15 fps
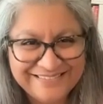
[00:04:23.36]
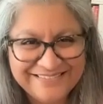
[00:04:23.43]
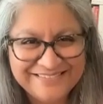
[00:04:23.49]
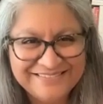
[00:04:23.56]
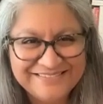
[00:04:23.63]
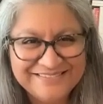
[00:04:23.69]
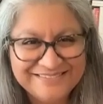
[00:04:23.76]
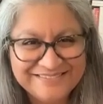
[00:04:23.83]

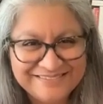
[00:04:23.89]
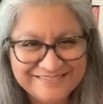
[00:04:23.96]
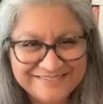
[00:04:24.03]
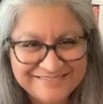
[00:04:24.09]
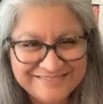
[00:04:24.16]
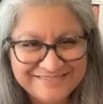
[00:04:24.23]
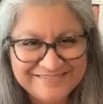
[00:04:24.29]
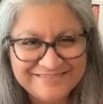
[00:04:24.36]

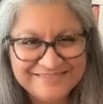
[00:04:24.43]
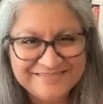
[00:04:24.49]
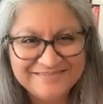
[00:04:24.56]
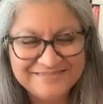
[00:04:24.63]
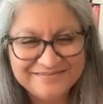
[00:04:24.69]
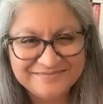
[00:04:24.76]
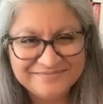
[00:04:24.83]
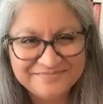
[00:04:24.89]

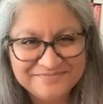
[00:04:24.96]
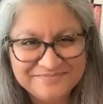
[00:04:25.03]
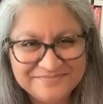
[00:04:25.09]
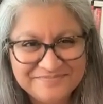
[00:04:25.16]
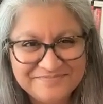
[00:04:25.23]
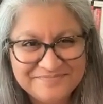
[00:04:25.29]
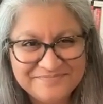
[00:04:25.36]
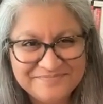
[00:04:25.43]

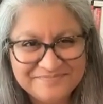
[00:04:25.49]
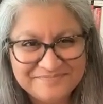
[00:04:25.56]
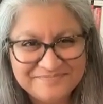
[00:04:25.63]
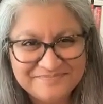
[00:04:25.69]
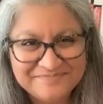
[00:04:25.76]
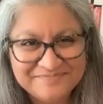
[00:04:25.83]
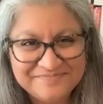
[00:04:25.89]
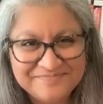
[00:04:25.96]

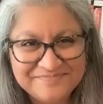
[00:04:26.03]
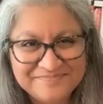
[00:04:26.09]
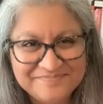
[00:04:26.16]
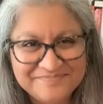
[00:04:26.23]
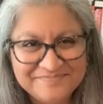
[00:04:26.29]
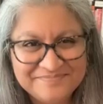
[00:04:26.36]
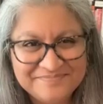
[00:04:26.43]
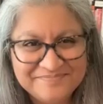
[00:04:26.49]

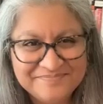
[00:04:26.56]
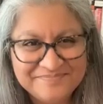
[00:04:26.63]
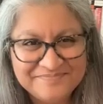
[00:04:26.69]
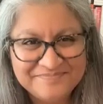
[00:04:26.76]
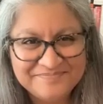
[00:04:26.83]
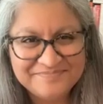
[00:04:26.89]
This person isn't speaking.